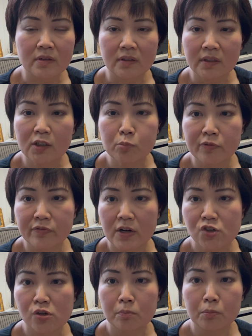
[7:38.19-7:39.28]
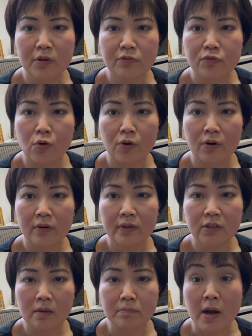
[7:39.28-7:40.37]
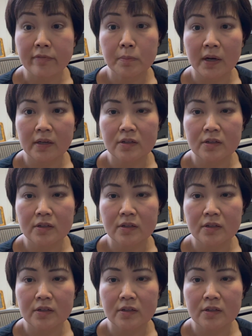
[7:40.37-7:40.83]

the legal profession, but for everybody.